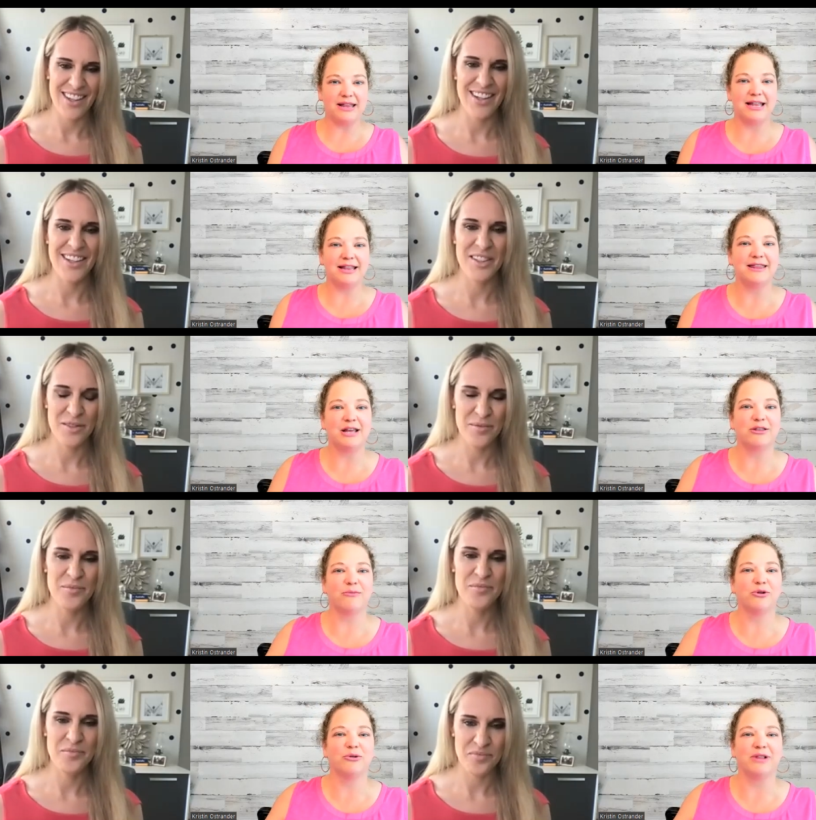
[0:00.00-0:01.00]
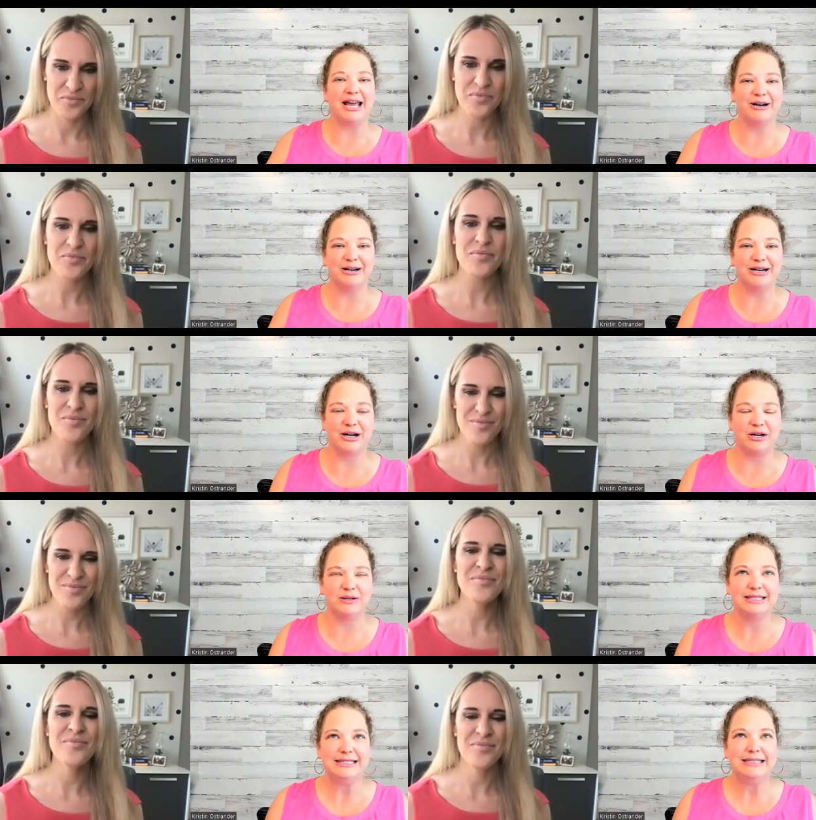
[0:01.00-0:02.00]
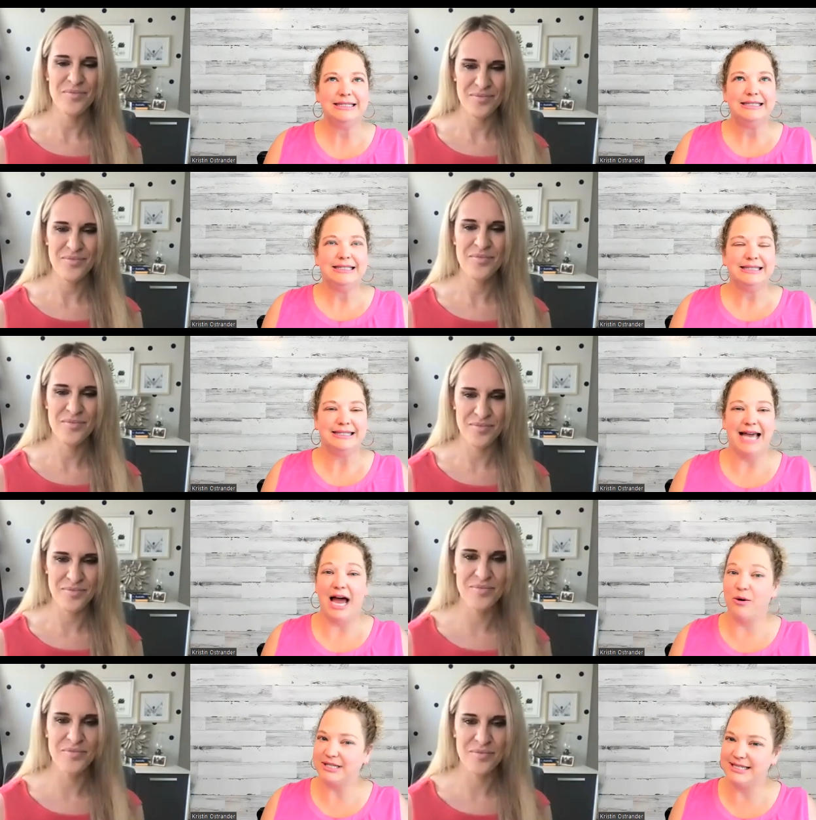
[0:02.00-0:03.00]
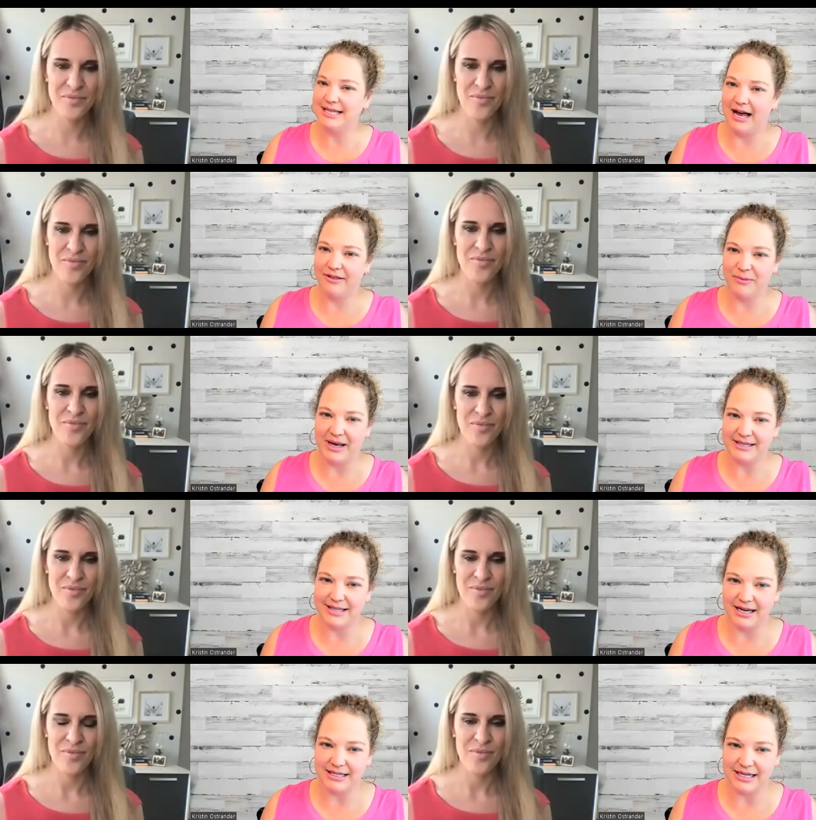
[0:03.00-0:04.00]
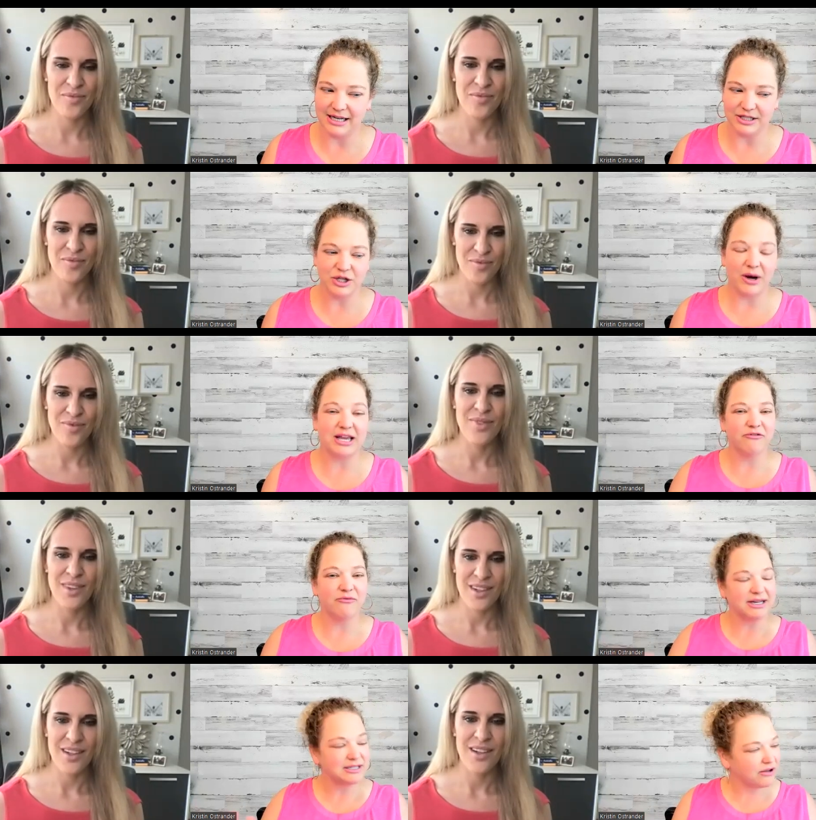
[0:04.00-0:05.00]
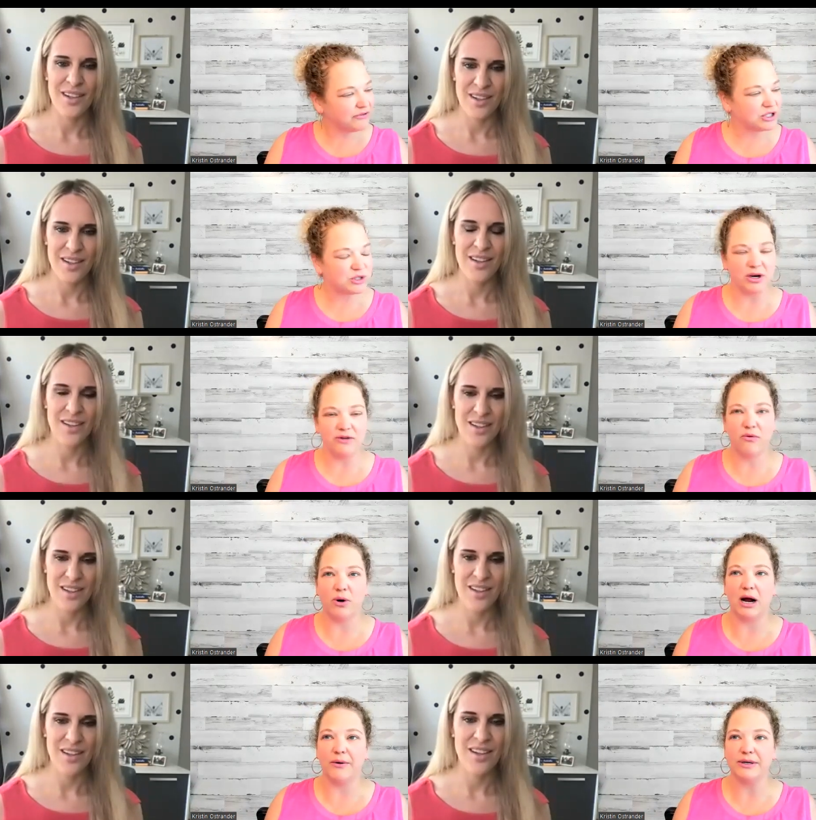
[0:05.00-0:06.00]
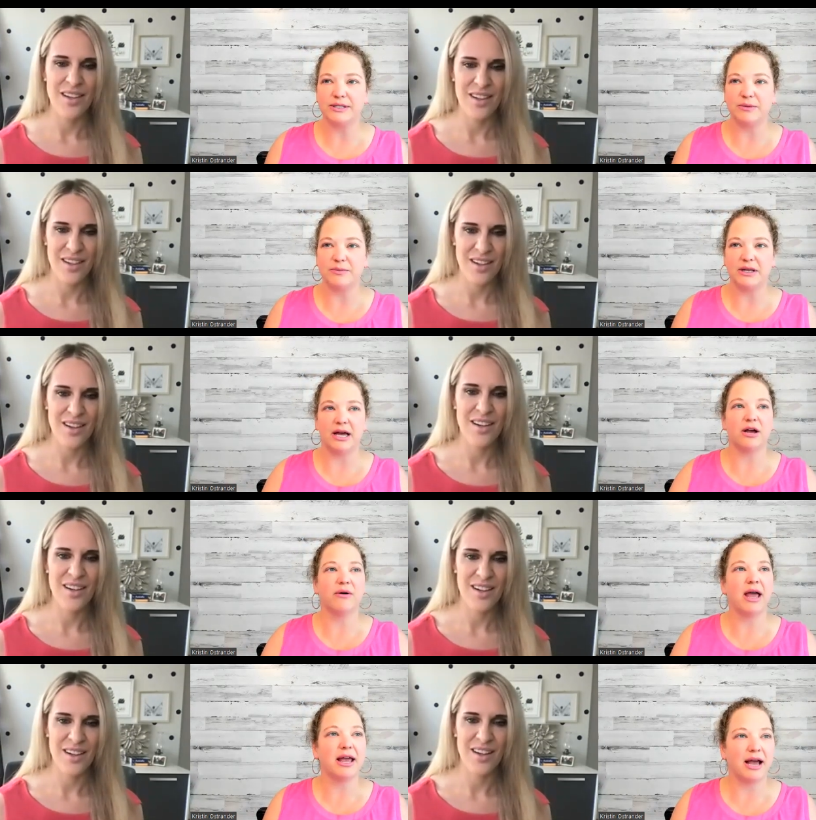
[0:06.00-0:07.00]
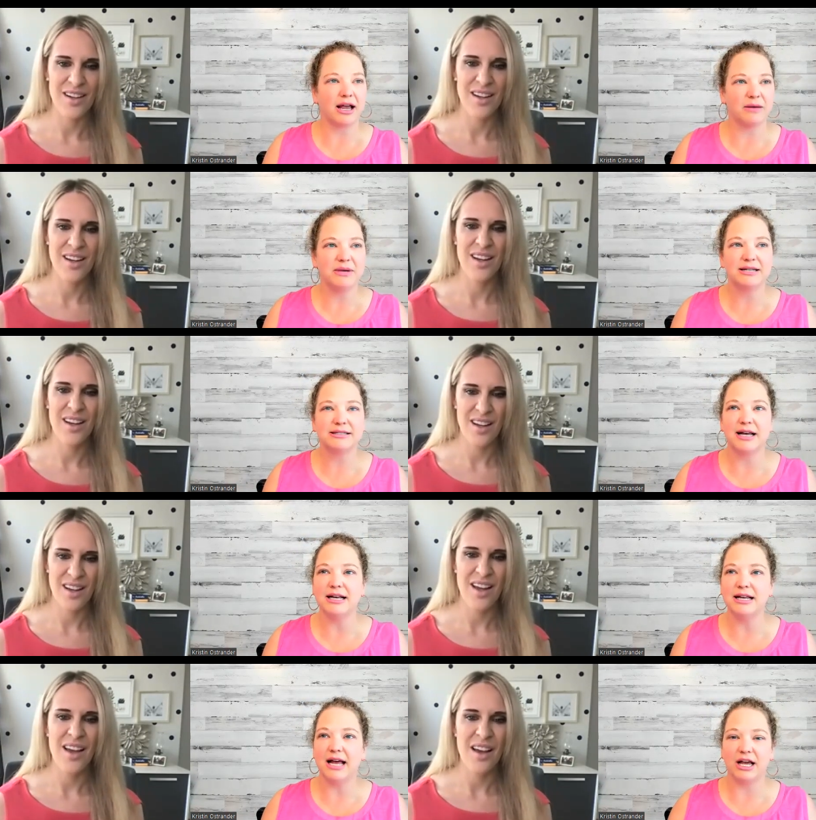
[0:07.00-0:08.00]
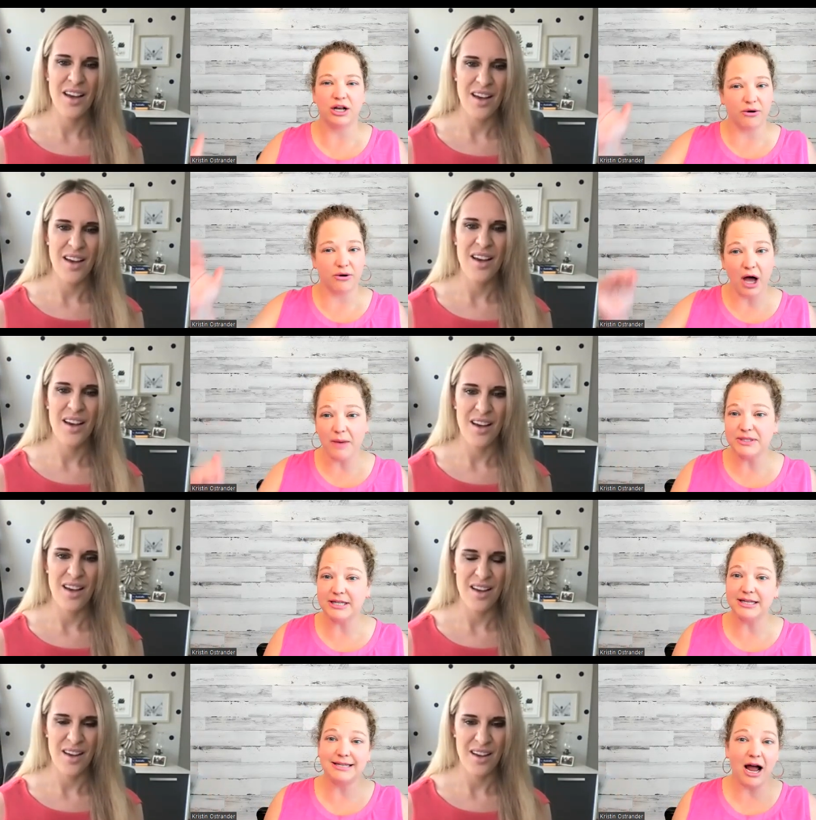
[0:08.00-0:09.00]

Speaker 1: and yeah. then think them through later and go, that was not the best idea. So I give myself this twenty-four hours to be like, okay, I can be excited. I can go the ups and the